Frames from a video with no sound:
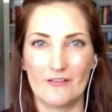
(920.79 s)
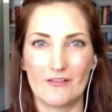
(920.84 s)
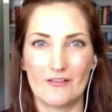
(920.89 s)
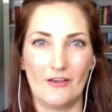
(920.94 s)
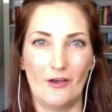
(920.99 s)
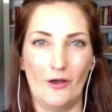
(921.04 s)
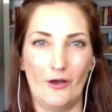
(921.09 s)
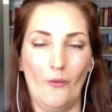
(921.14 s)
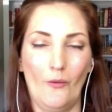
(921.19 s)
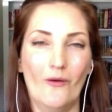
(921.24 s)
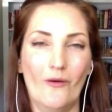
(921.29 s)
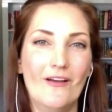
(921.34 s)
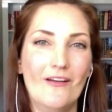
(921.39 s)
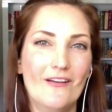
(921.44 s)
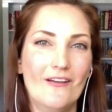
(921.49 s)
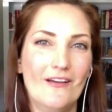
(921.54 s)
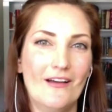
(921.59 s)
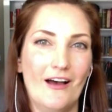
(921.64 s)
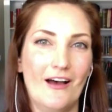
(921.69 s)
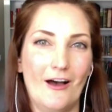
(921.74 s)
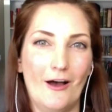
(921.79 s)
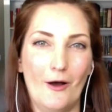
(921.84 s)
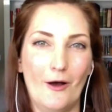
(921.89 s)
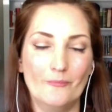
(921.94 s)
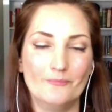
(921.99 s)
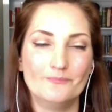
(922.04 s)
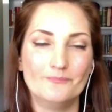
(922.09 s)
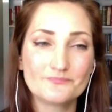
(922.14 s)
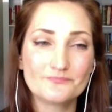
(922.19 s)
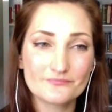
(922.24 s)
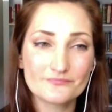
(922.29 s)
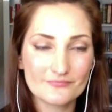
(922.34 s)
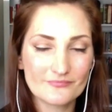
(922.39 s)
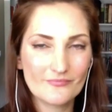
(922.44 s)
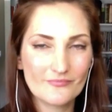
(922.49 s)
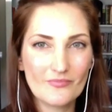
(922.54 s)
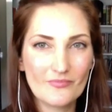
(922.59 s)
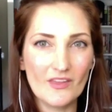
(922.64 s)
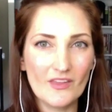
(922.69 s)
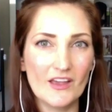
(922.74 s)
So
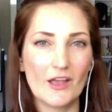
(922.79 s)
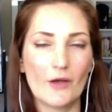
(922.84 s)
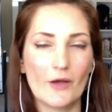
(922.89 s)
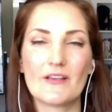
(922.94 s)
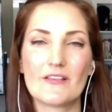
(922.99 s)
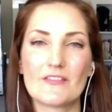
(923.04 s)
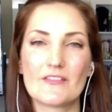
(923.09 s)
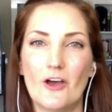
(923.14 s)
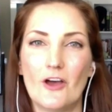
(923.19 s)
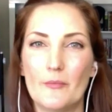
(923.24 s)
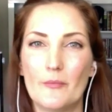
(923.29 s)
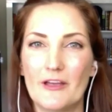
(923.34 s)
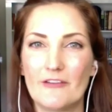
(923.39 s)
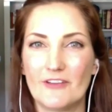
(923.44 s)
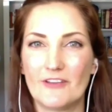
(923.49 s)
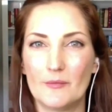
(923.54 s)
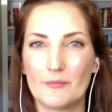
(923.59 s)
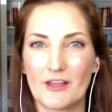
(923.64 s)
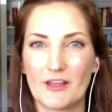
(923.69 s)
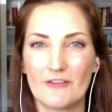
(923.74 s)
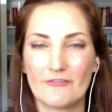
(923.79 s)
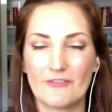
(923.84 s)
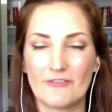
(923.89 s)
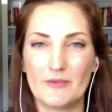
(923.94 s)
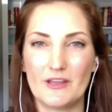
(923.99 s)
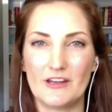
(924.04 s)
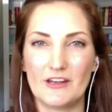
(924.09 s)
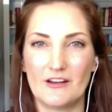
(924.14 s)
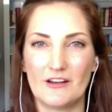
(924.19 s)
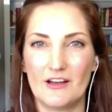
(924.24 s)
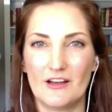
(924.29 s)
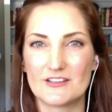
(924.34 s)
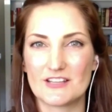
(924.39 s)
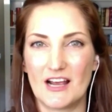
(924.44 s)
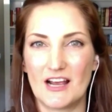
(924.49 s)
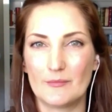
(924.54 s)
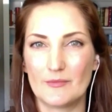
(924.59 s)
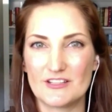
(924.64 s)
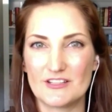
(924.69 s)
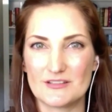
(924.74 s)
I always tell my family if I meet an
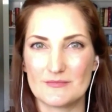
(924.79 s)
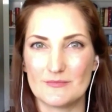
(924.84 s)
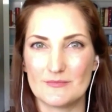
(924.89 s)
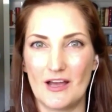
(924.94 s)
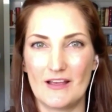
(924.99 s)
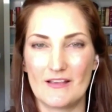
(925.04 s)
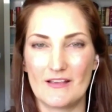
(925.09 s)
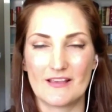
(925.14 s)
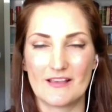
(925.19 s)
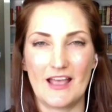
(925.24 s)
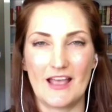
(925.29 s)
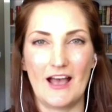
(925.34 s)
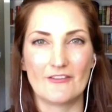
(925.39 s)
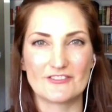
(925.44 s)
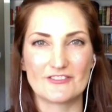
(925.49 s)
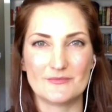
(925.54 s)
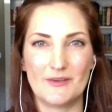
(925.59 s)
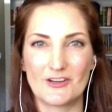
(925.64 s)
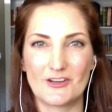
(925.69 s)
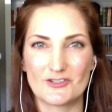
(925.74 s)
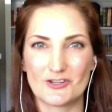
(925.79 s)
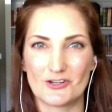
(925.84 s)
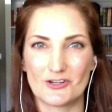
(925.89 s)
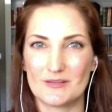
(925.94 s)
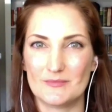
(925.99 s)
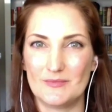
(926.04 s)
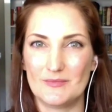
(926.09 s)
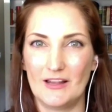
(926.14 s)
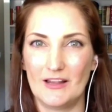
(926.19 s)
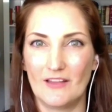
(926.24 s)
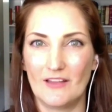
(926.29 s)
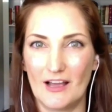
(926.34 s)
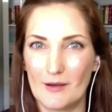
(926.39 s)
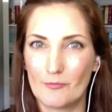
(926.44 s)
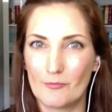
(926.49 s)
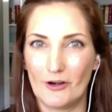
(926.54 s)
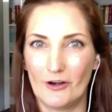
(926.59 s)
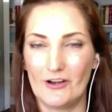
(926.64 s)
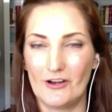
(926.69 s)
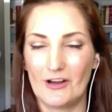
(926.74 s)
untimely demise, they have to make sure that my
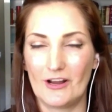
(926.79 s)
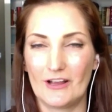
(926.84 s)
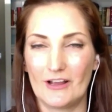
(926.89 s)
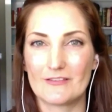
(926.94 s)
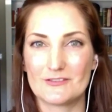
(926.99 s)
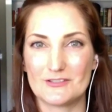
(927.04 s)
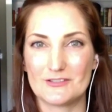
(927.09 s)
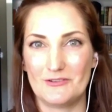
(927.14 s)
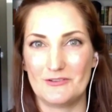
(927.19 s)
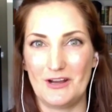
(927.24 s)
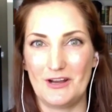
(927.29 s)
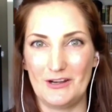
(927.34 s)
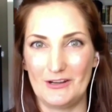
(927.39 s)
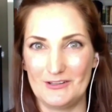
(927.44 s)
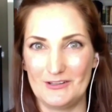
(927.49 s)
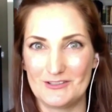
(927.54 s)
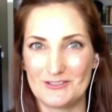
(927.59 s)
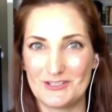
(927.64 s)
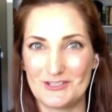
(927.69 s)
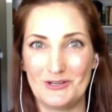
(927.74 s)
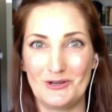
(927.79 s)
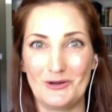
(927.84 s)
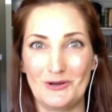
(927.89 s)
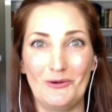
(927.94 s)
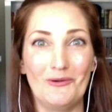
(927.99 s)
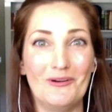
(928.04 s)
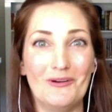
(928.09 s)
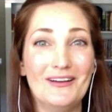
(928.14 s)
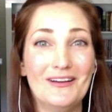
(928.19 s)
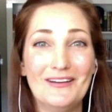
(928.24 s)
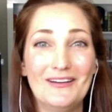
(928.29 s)
library gets donated to